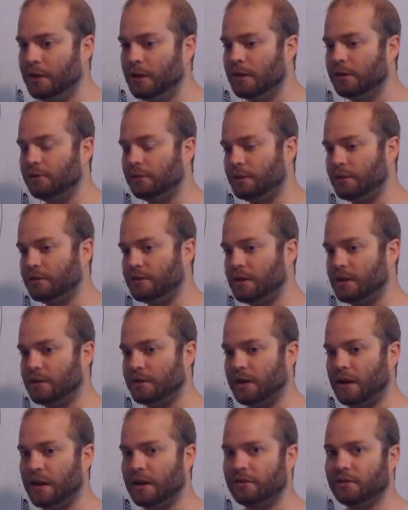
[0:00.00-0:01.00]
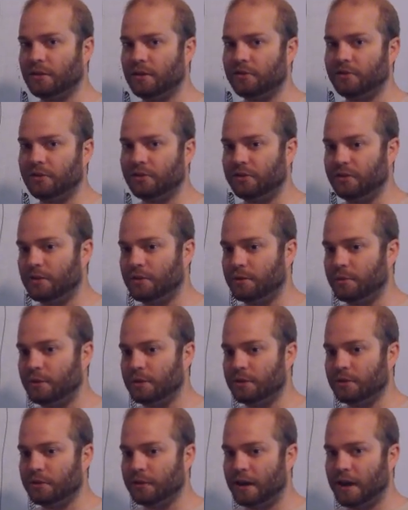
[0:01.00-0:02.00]
So when you take your hands off the steering
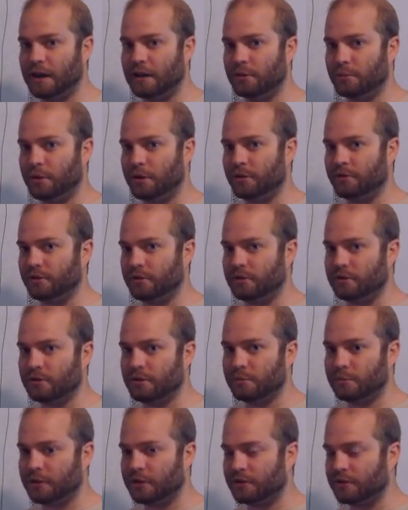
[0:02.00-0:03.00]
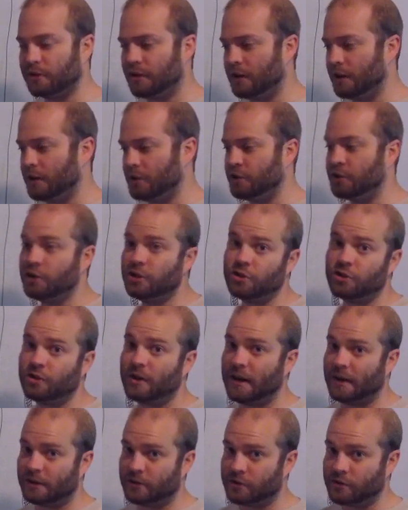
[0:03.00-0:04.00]
wheel or handlebars in your soapbox car, it should
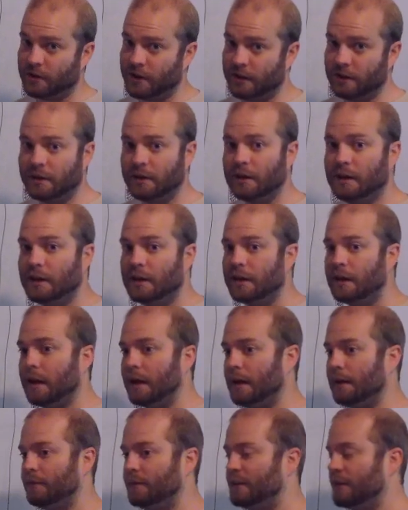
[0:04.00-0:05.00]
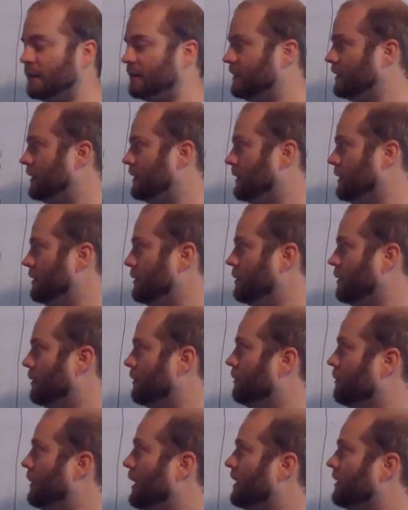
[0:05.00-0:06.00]
track straight. And if it doesn't, you
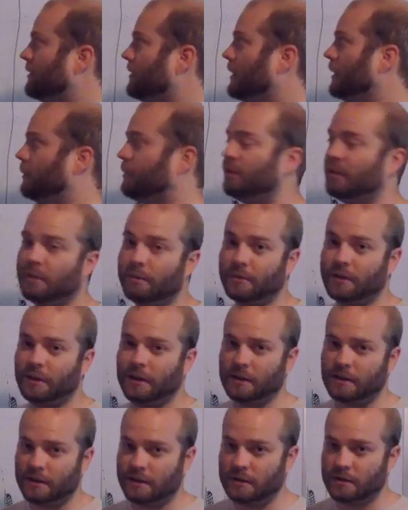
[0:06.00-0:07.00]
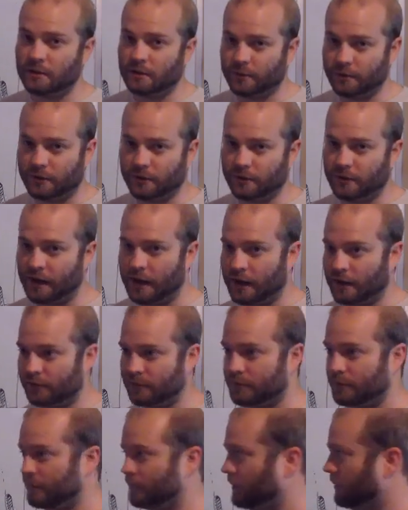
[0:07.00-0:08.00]
have messed up something here with your
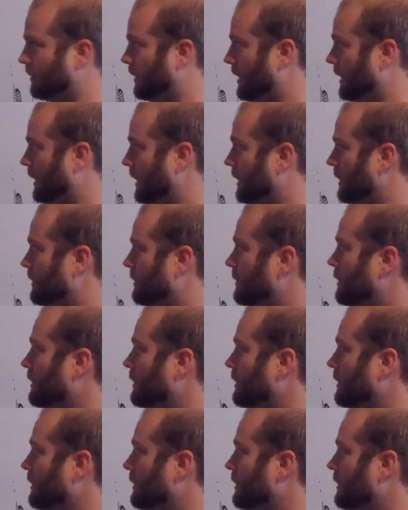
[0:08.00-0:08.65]
caster or rake angle.